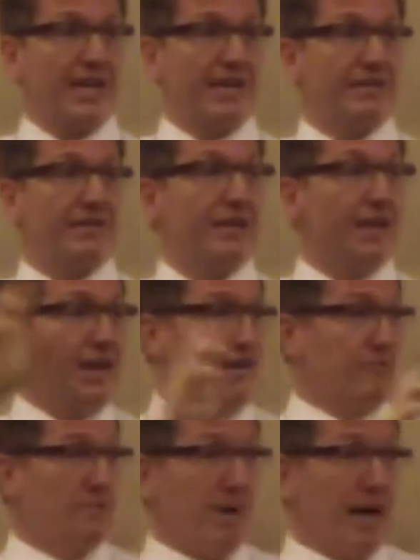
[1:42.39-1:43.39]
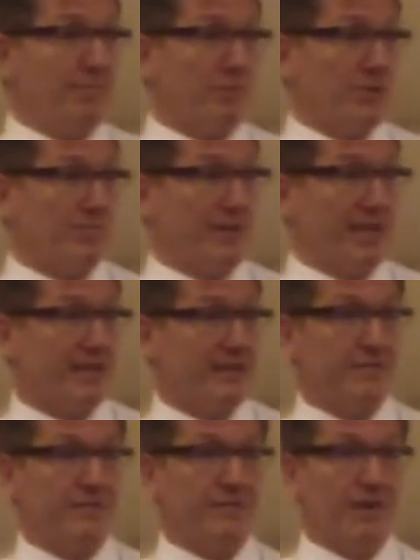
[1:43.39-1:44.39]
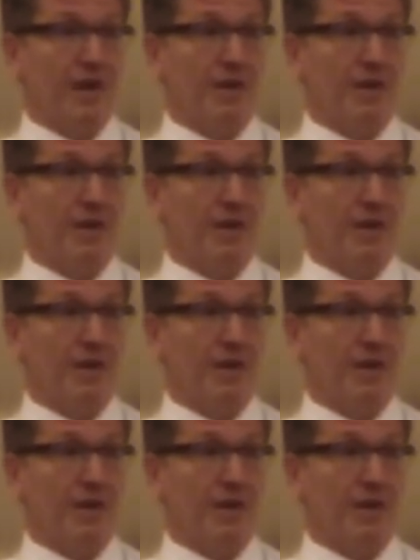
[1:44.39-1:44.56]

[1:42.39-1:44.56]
And from my perspective,